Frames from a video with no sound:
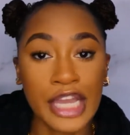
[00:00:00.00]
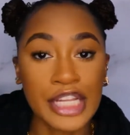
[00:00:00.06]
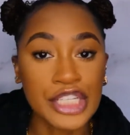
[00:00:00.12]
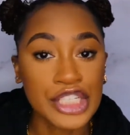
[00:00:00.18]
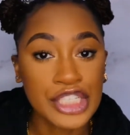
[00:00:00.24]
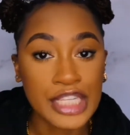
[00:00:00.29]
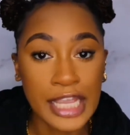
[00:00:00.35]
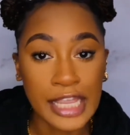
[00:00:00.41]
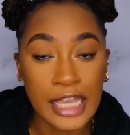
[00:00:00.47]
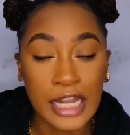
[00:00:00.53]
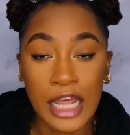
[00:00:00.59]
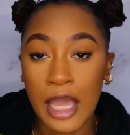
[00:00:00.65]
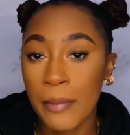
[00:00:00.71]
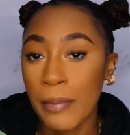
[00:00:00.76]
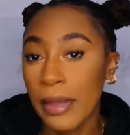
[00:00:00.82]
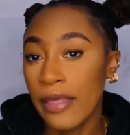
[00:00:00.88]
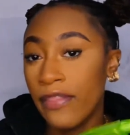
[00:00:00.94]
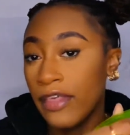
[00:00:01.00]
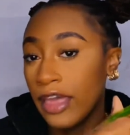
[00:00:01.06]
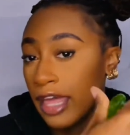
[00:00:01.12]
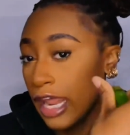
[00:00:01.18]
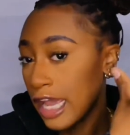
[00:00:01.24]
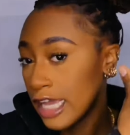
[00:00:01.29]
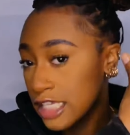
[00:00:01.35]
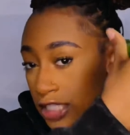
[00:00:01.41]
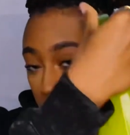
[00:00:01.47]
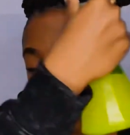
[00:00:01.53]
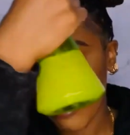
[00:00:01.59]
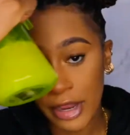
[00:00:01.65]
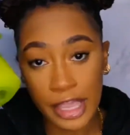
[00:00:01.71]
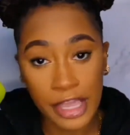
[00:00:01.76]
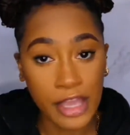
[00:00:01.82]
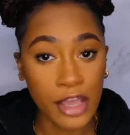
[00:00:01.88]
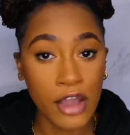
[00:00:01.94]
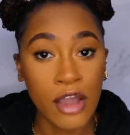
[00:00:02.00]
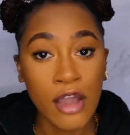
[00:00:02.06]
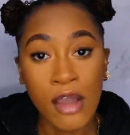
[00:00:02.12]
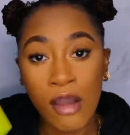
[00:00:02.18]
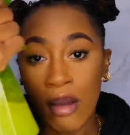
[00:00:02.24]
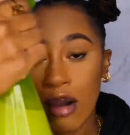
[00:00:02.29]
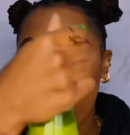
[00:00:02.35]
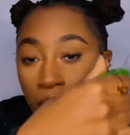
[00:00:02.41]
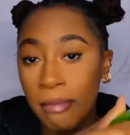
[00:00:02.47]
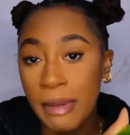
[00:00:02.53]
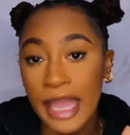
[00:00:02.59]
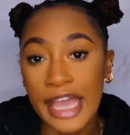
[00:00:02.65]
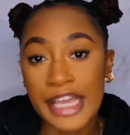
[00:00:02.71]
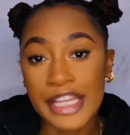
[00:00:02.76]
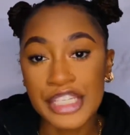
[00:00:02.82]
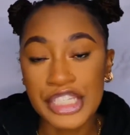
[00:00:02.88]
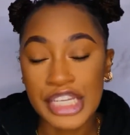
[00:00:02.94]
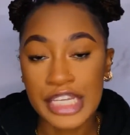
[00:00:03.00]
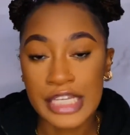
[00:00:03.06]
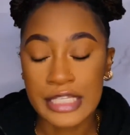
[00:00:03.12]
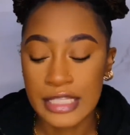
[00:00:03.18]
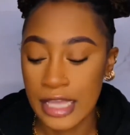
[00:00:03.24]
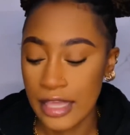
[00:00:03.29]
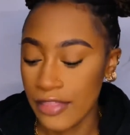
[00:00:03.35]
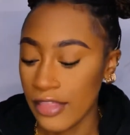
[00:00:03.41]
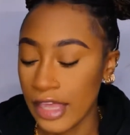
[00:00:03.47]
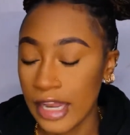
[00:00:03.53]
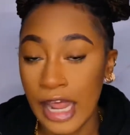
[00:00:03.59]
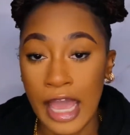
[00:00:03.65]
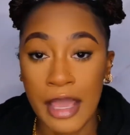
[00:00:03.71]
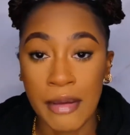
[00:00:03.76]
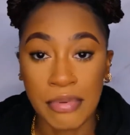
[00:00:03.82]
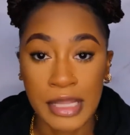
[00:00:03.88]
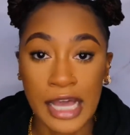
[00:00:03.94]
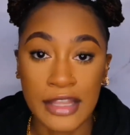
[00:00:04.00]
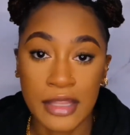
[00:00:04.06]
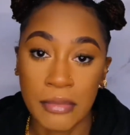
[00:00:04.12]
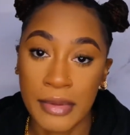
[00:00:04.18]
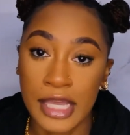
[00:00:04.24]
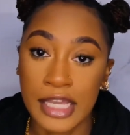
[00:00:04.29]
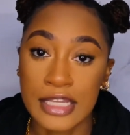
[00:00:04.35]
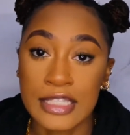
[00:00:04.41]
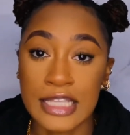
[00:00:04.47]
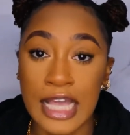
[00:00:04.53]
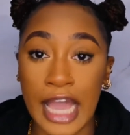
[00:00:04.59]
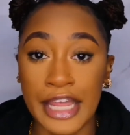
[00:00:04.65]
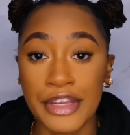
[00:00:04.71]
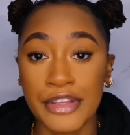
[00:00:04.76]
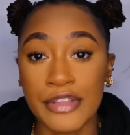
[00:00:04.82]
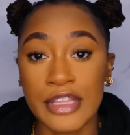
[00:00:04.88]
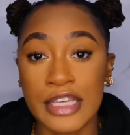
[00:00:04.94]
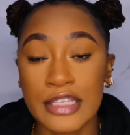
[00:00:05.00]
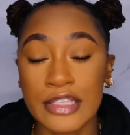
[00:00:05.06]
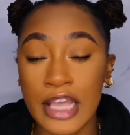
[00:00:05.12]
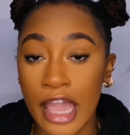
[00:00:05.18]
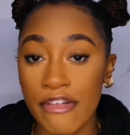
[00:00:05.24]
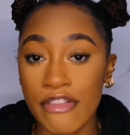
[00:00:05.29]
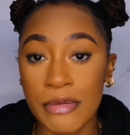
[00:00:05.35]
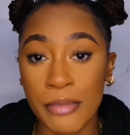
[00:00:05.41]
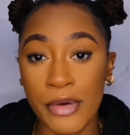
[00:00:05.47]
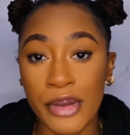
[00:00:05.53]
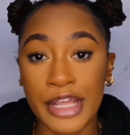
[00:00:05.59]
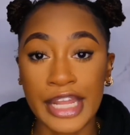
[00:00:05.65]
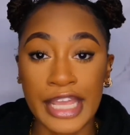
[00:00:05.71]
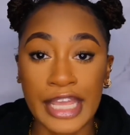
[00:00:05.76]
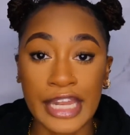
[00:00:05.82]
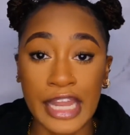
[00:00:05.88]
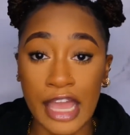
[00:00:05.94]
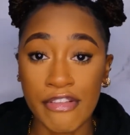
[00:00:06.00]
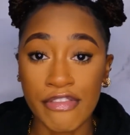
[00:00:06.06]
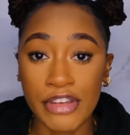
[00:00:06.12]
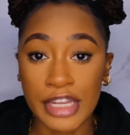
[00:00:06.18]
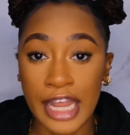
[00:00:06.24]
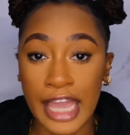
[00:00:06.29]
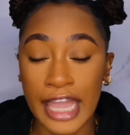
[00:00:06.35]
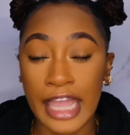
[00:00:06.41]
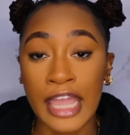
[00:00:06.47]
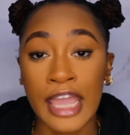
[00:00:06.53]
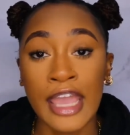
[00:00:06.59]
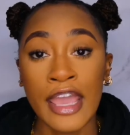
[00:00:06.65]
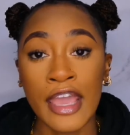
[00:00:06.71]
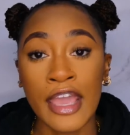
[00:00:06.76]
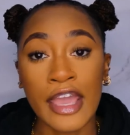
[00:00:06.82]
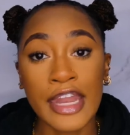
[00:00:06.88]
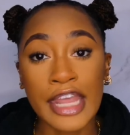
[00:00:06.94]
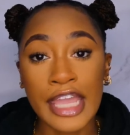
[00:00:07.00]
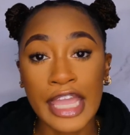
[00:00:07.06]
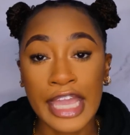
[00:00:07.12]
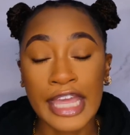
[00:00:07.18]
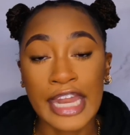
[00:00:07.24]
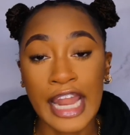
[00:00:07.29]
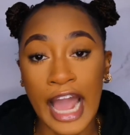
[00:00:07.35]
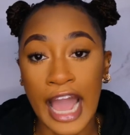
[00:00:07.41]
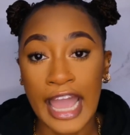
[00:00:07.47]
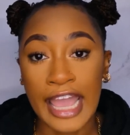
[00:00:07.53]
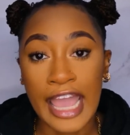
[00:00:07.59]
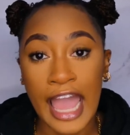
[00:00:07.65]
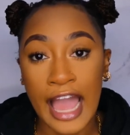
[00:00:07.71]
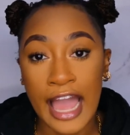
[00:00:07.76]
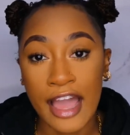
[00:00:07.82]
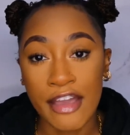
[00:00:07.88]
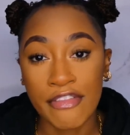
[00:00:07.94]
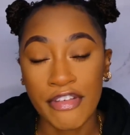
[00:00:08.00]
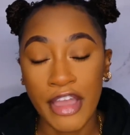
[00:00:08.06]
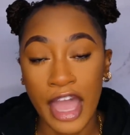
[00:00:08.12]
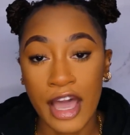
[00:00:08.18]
I just shake it up and then I spray it on my edges, and then I apply the mix. I do this every morning and every night. And again, I have